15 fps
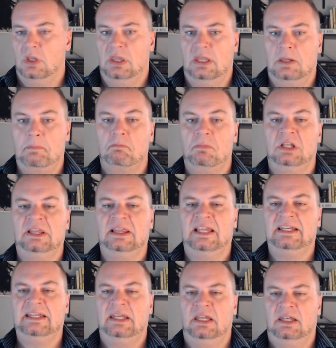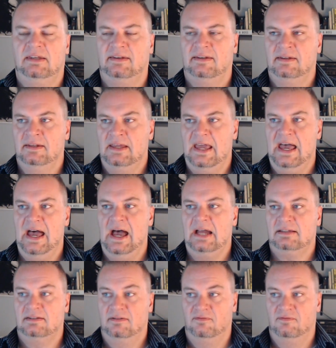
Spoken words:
malignant act